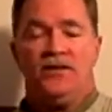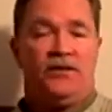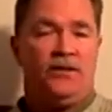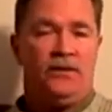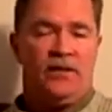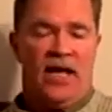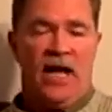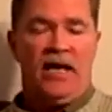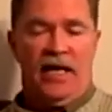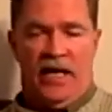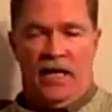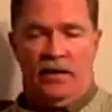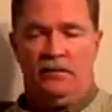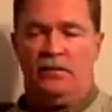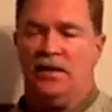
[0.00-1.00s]
To that
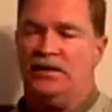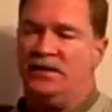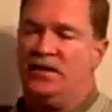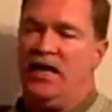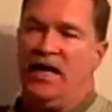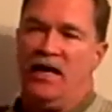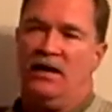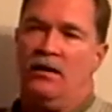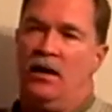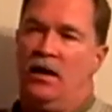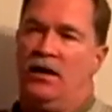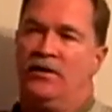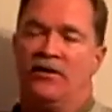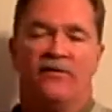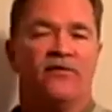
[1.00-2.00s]
end, let's say
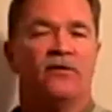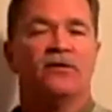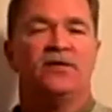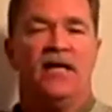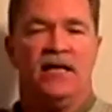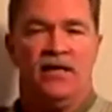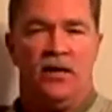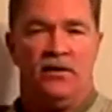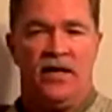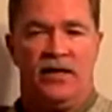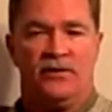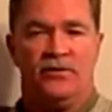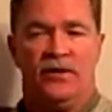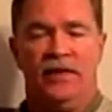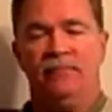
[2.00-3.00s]
your first endnote
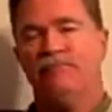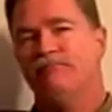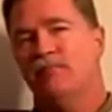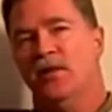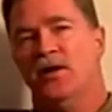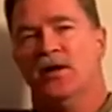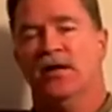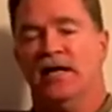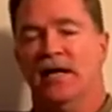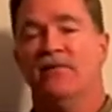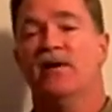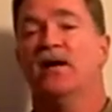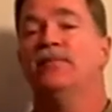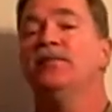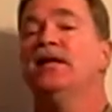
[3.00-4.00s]
entry, you're going to
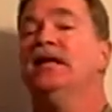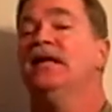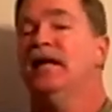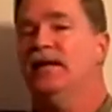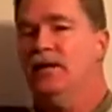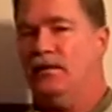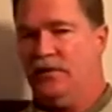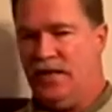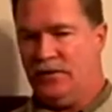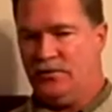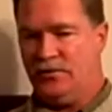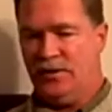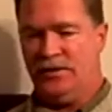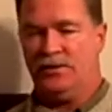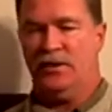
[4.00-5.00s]
give a complete endnote
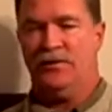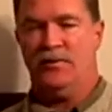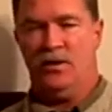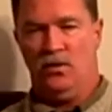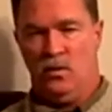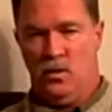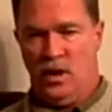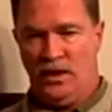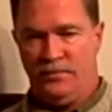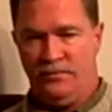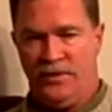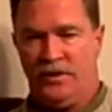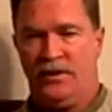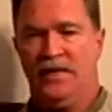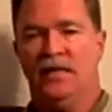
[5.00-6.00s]
entry. So you put
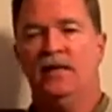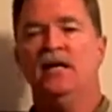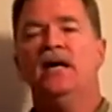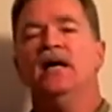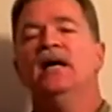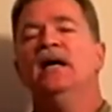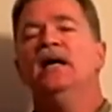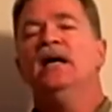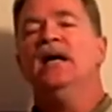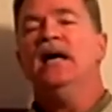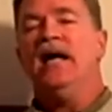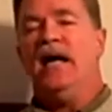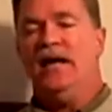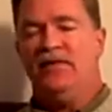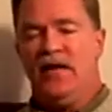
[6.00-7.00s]
1, period,
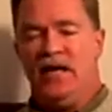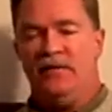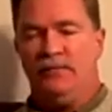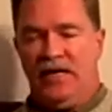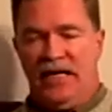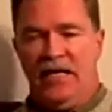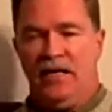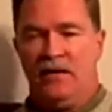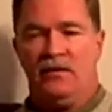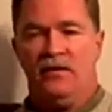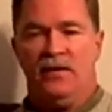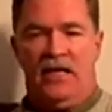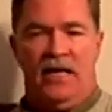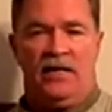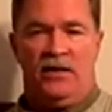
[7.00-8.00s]
and then
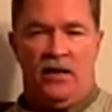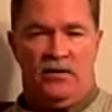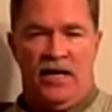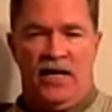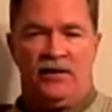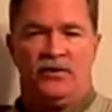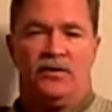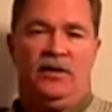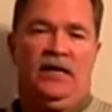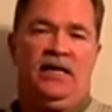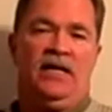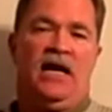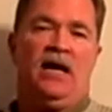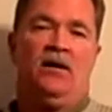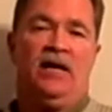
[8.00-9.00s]
begin the endnote entry.
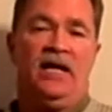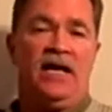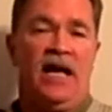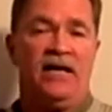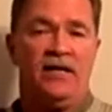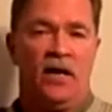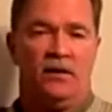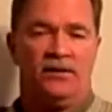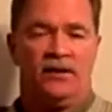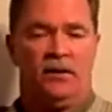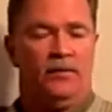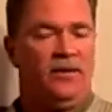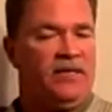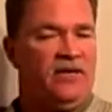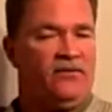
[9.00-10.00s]
Now, an endnote's
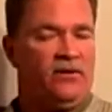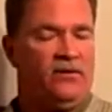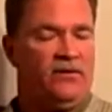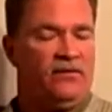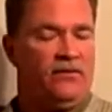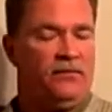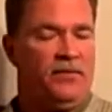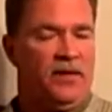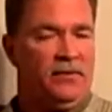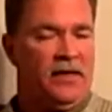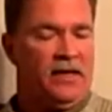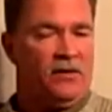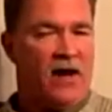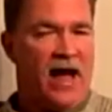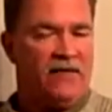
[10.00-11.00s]
a little bit different than a
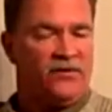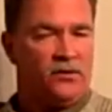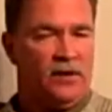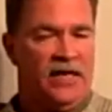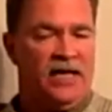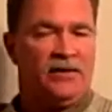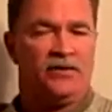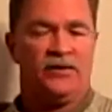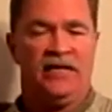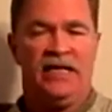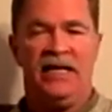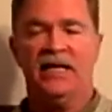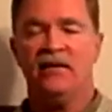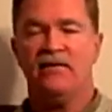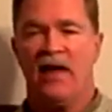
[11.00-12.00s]
bibliographical
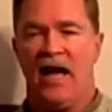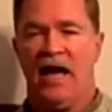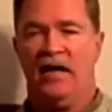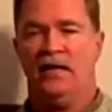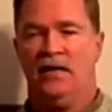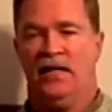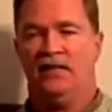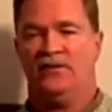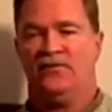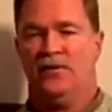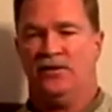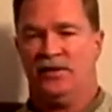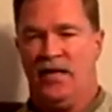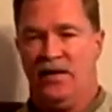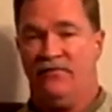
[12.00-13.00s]
entry in that it's
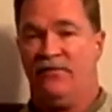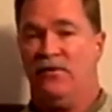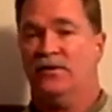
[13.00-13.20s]
first name